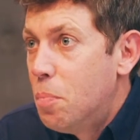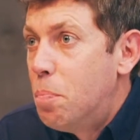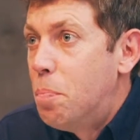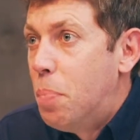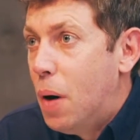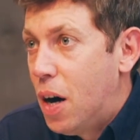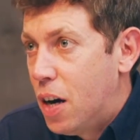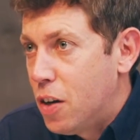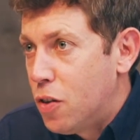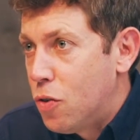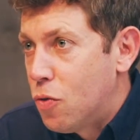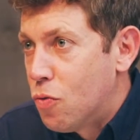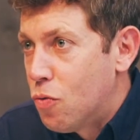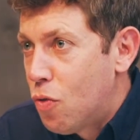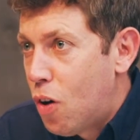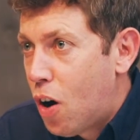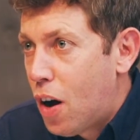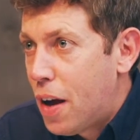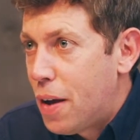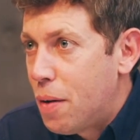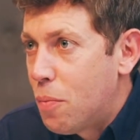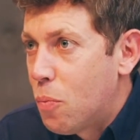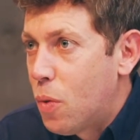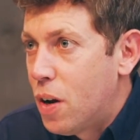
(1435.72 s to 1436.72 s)
But you're
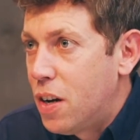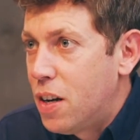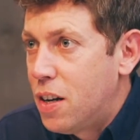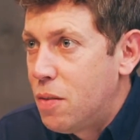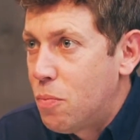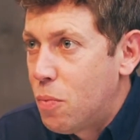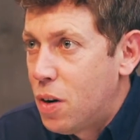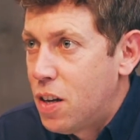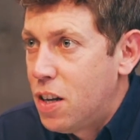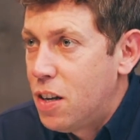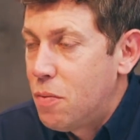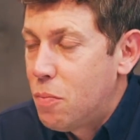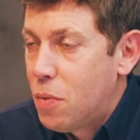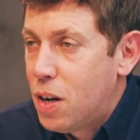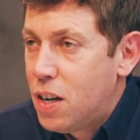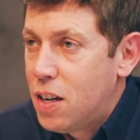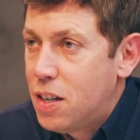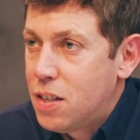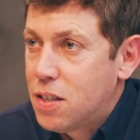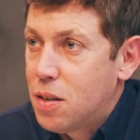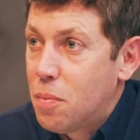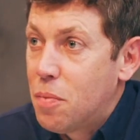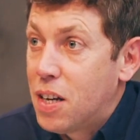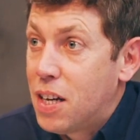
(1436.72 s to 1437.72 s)
right, when
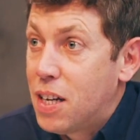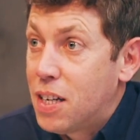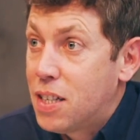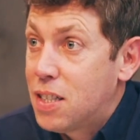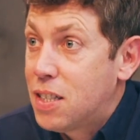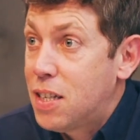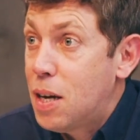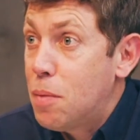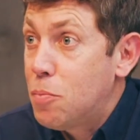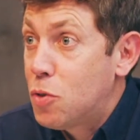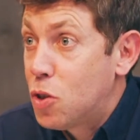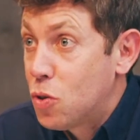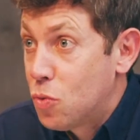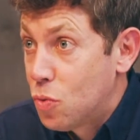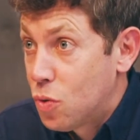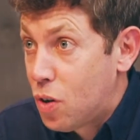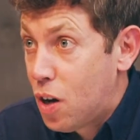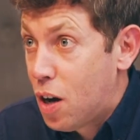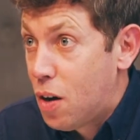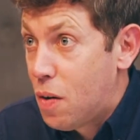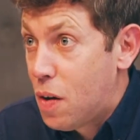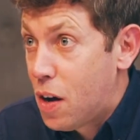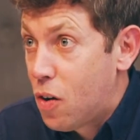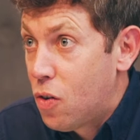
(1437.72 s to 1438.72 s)
there's something exceptional
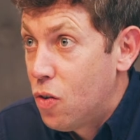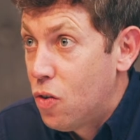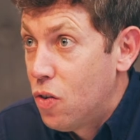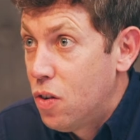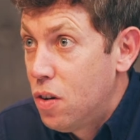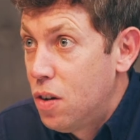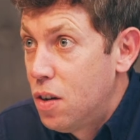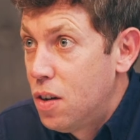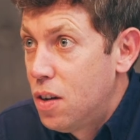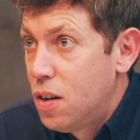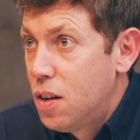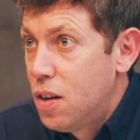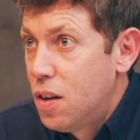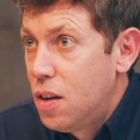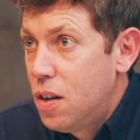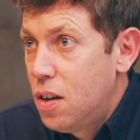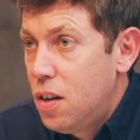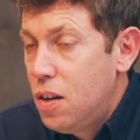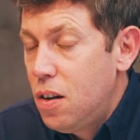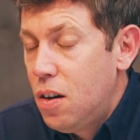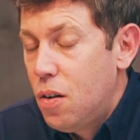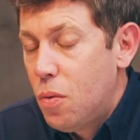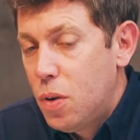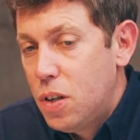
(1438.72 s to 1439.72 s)
going on,
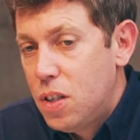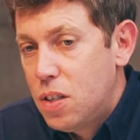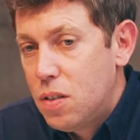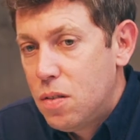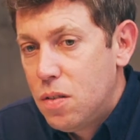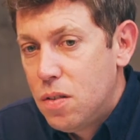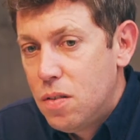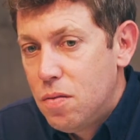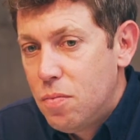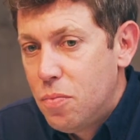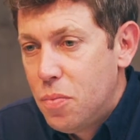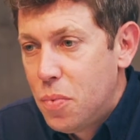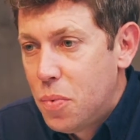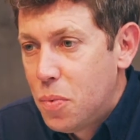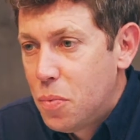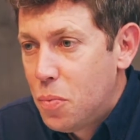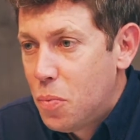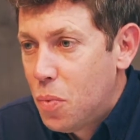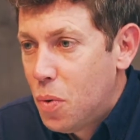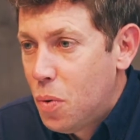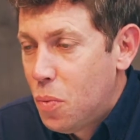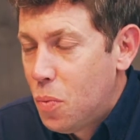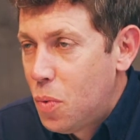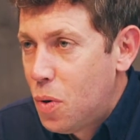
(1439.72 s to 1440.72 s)

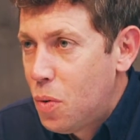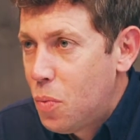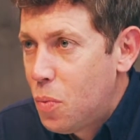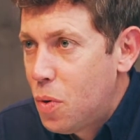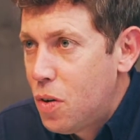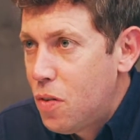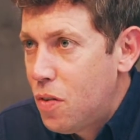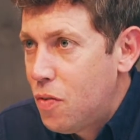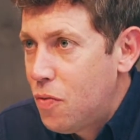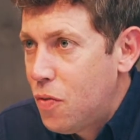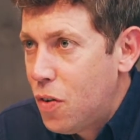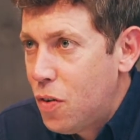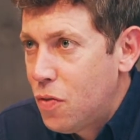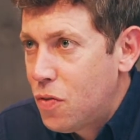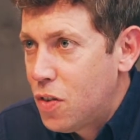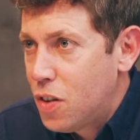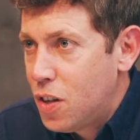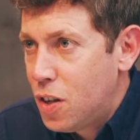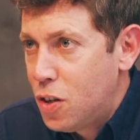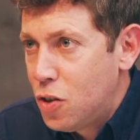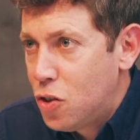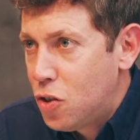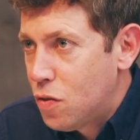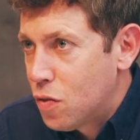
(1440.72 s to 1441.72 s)
we're involved
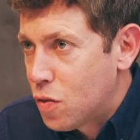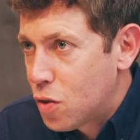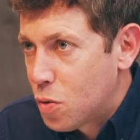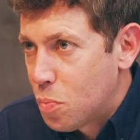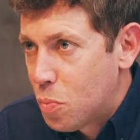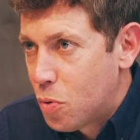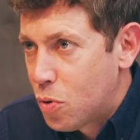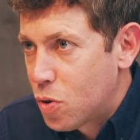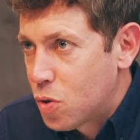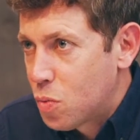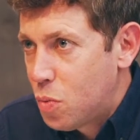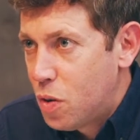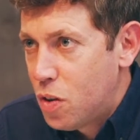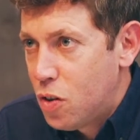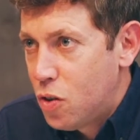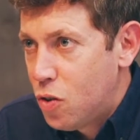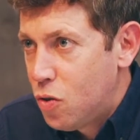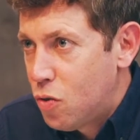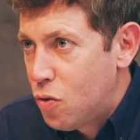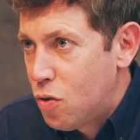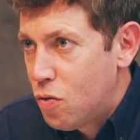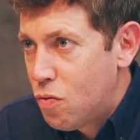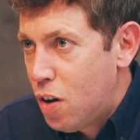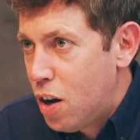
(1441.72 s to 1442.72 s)
in endurance sports. Whether
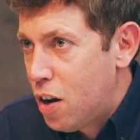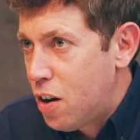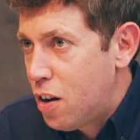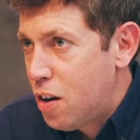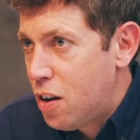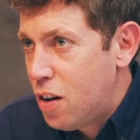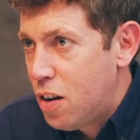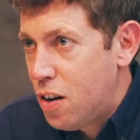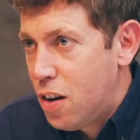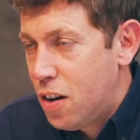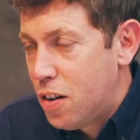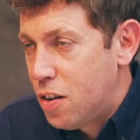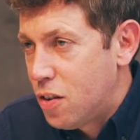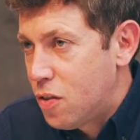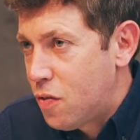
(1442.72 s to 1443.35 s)
you're a runner, an